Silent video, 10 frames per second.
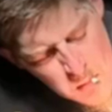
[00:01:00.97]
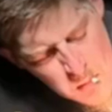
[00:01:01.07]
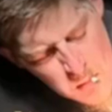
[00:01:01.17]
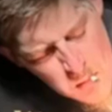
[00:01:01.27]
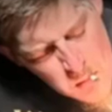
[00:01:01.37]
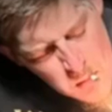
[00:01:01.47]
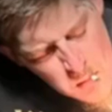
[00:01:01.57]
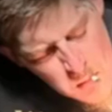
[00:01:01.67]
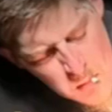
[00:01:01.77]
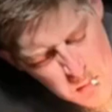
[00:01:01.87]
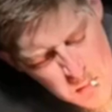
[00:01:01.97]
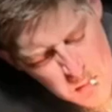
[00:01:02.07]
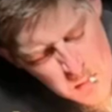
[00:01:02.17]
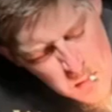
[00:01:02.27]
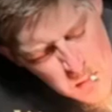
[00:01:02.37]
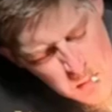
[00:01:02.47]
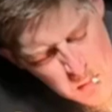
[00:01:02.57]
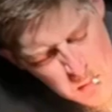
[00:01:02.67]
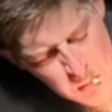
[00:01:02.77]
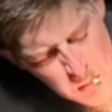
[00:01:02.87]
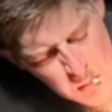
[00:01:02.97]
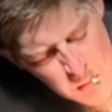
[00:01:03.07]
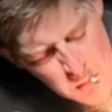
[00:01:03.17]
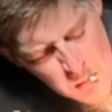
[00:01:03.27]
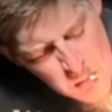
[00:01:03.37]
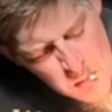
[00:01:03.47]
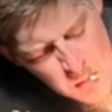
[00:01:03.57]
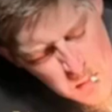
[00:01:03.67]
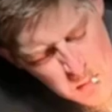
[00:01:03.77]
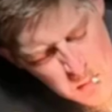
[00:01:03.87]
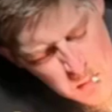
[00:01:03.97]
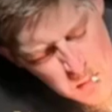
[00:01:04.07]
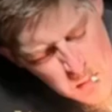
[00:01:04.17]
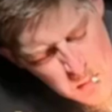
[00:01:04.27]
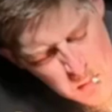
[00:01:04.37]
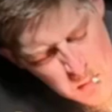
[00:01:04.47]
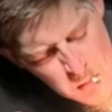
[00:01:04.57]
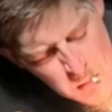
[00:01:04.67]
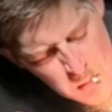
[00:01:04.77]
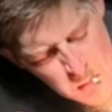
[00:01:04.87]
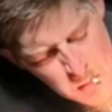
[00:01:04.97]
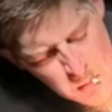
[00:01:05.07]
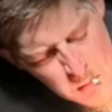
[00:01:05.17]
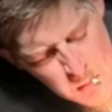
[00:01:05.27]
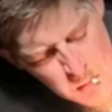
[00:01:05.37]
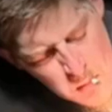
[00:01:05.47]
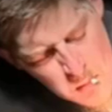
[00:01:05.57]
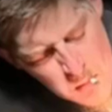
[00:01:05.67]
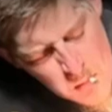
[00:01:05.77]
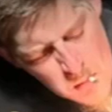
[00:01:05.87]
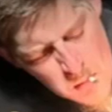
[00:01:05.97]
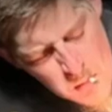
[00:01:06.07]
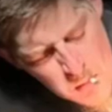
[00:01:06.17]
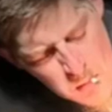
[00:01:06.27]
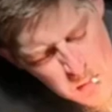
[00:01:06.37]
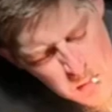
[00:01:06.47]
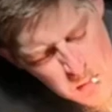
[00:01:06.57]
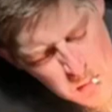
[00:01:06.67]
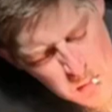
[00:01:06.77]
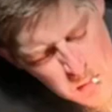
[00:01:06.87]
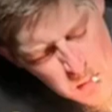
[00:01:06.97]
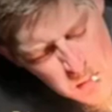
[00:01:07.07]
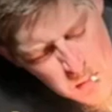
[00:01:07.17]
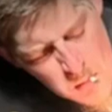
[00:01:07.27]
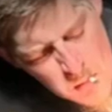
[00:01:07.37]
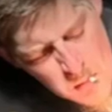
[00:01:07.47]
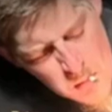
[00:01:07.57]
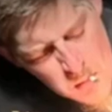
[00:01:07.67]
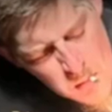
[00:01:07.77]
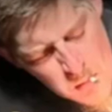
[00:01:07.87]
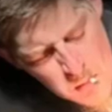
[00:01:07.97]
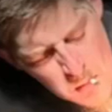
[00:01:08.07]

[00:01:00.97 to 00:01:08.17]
No words are spoken by the person on screen.